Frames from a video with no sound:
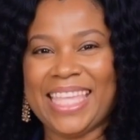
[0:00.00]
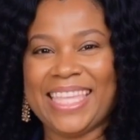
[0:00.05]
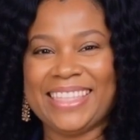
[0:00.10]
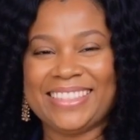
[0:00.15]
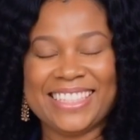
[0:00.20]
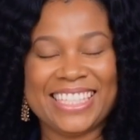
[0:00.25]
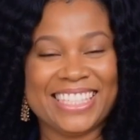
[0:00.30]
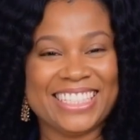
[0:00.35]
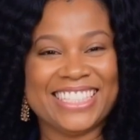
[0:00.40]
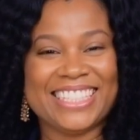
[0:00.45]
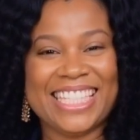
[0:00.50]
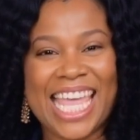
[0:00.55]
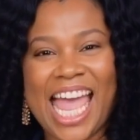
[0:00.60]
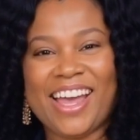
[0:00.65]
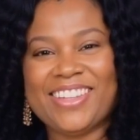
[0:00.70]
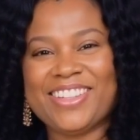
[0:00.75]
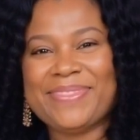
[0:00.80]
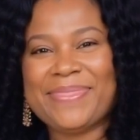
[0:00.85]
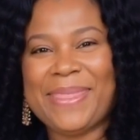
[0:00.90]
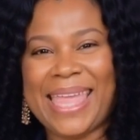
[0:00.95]
This is how
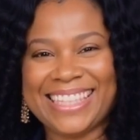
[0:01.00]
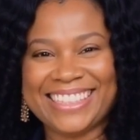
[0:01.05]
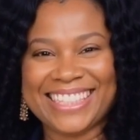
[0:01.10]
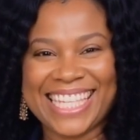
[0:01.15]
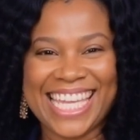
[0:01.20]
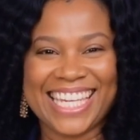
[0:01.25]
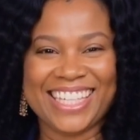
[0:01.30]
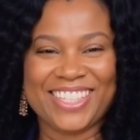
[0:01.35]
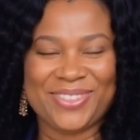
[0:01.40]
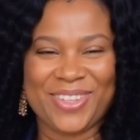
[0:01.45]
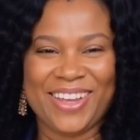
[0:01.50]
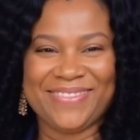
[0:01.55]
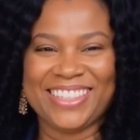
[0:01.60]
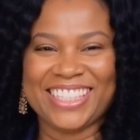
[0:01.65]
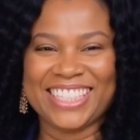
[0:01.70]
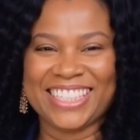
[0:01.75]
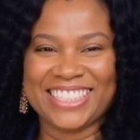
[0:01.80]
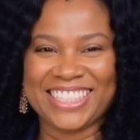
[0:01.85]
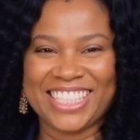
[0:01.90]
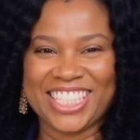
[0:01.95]
you make data-driven
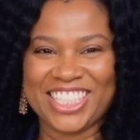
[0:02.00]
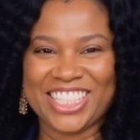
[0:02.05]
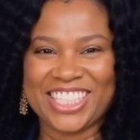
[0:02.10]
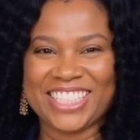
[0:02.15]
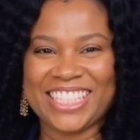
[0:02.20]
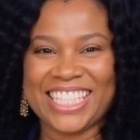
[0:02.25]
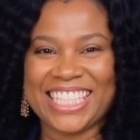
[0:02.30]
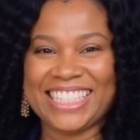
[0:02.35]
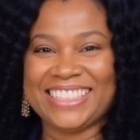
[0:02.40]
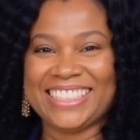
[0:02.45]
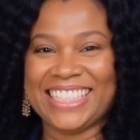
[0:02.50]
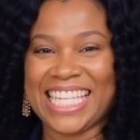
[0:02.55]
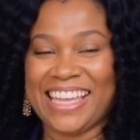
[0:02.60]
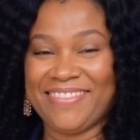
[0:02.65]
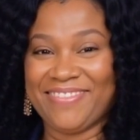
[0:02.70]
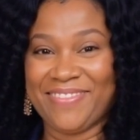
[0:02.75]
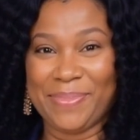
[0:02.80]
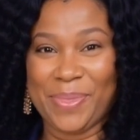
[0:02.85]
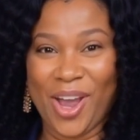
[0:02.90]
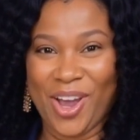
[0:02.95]
decisions instead
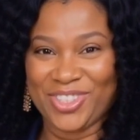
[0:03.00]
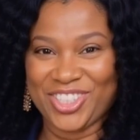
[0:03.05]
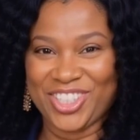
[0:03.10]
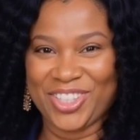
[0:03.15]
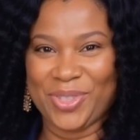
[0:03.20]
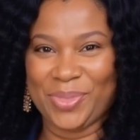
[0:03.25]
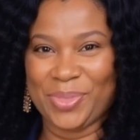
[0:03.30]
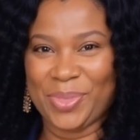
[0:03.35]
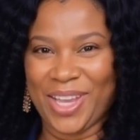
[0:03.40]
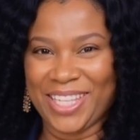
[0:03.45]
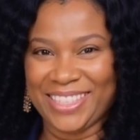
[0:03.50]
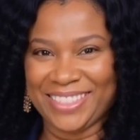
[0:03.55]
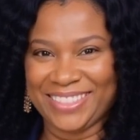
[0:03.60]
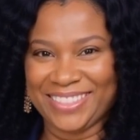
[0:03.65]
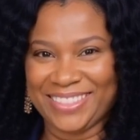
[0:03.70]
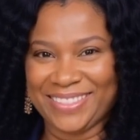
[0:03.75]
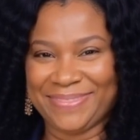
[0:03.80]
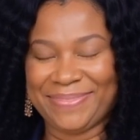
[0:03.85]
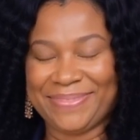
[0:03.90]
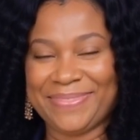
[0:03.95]
of emotional
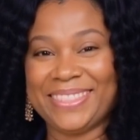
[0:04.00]
ones.